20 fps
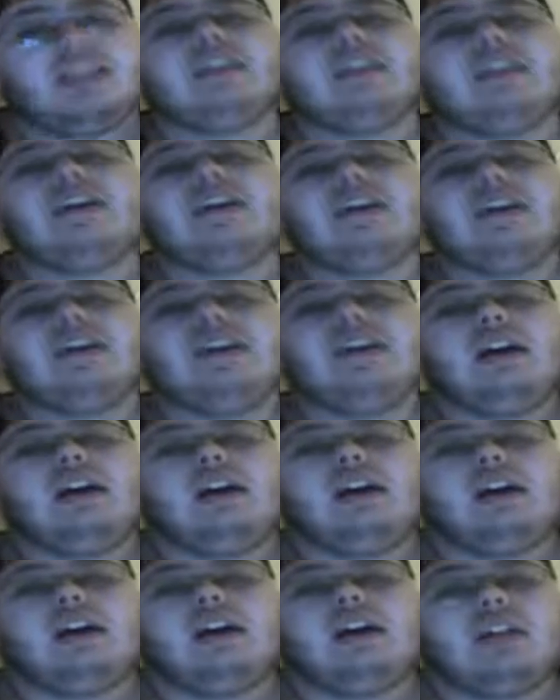Uh, since
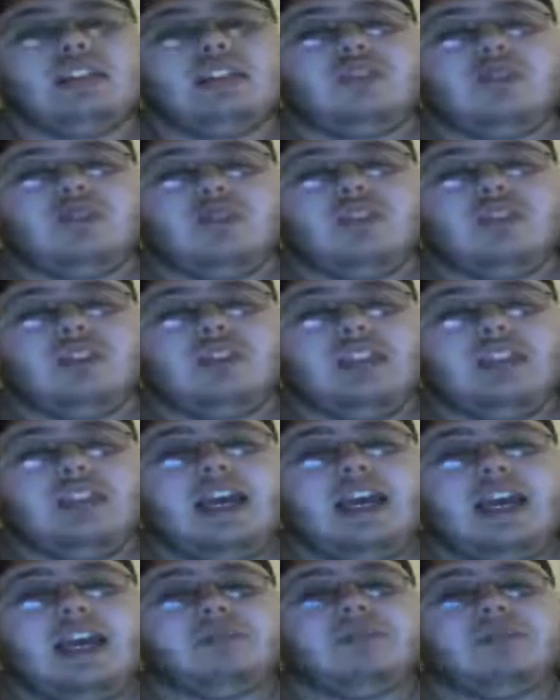we were Sash, but
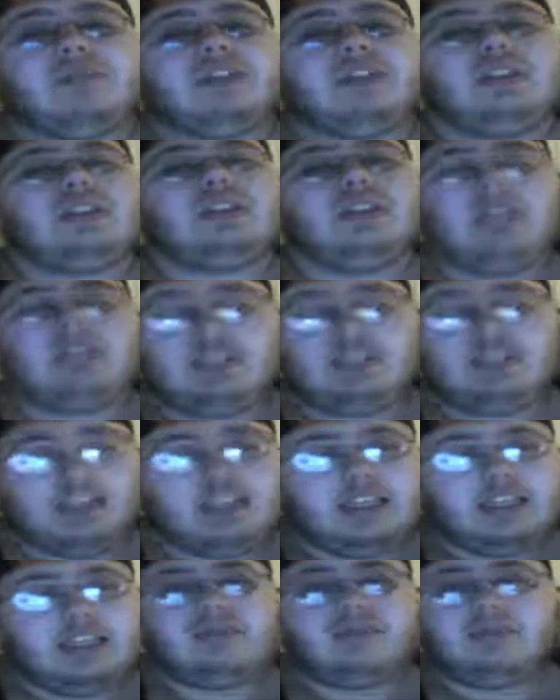he but he
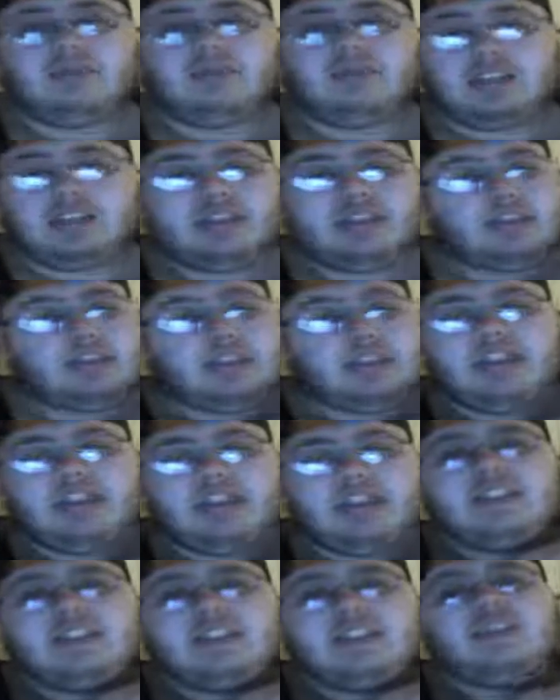saves it,
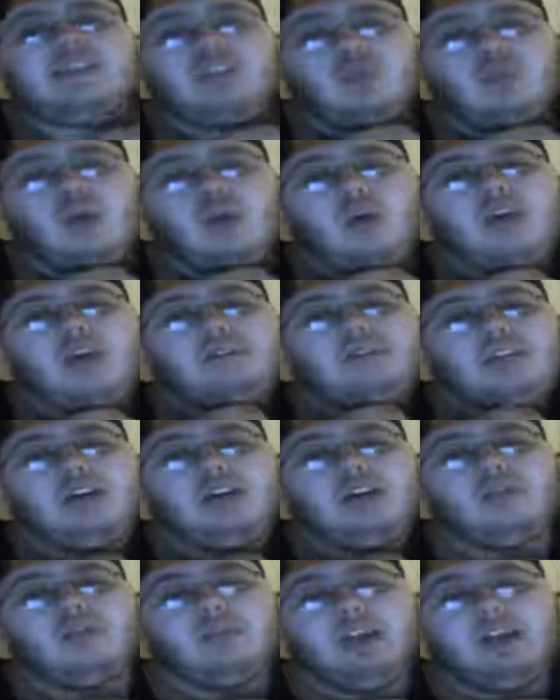swaps out. We Ice
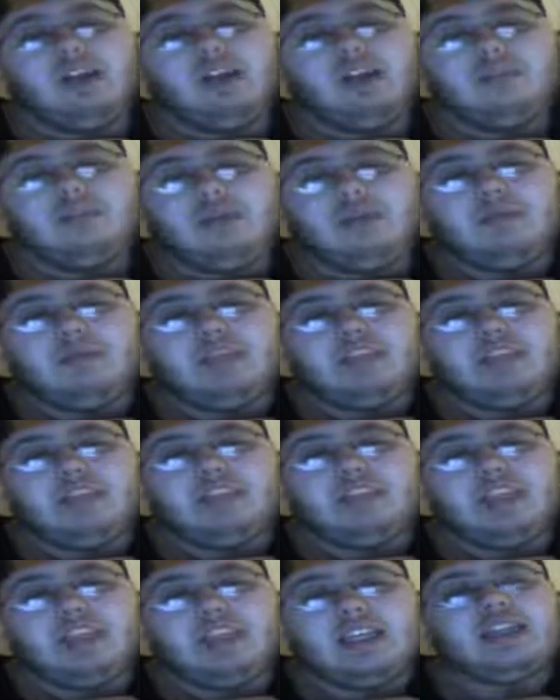Beam this thing.
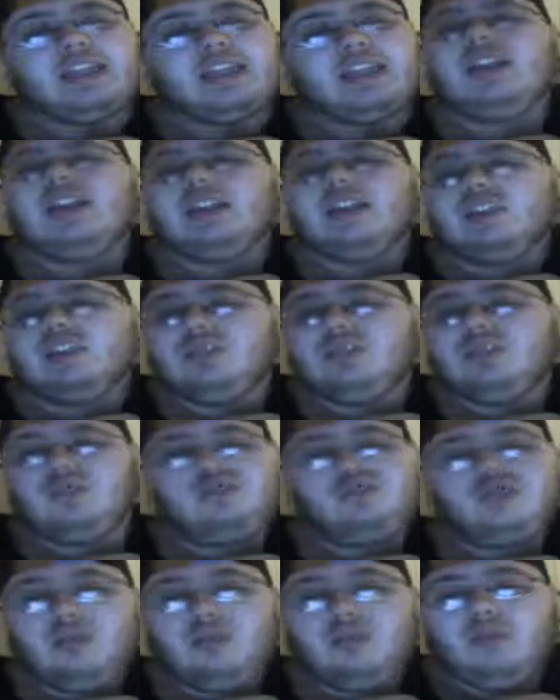Do
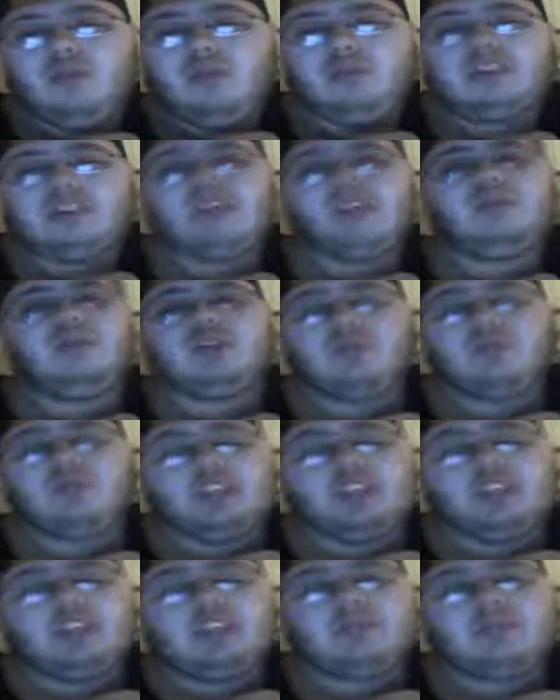12%, which we expected
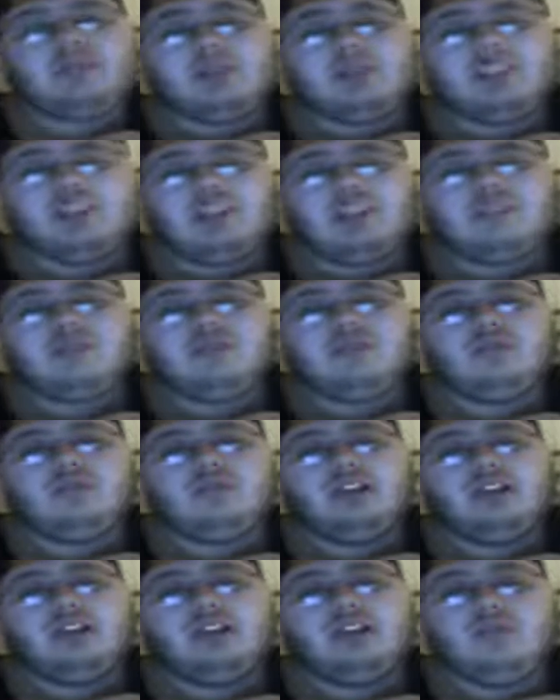to do a little bit
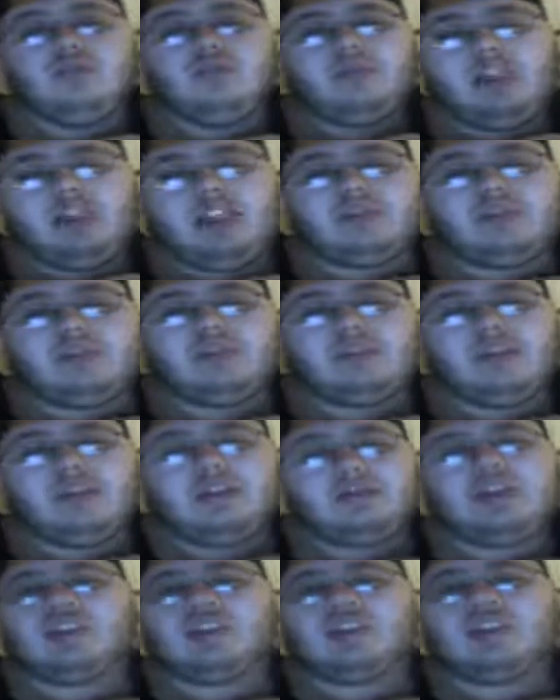less, but he was actually
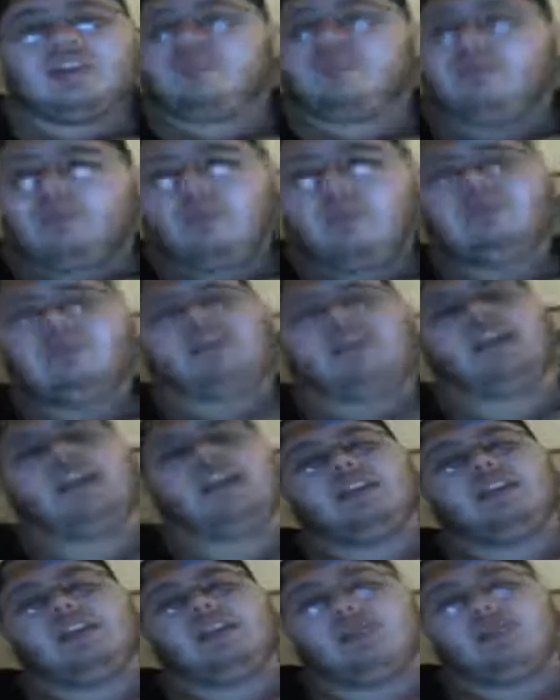bulky Entei, which
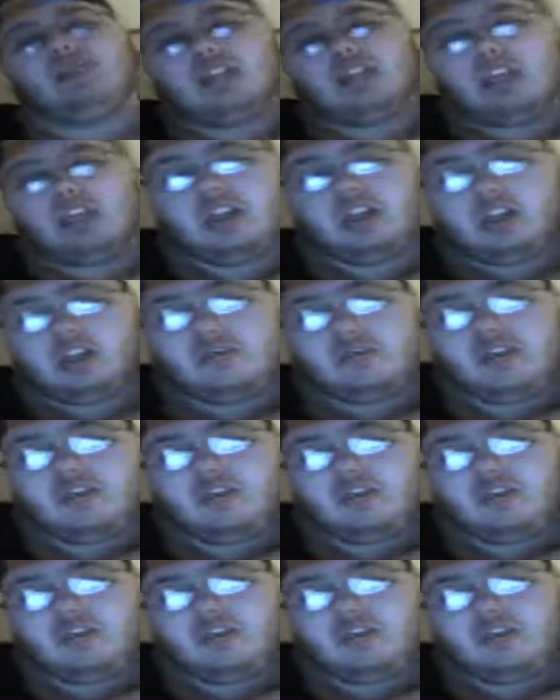kind of caught me off guard.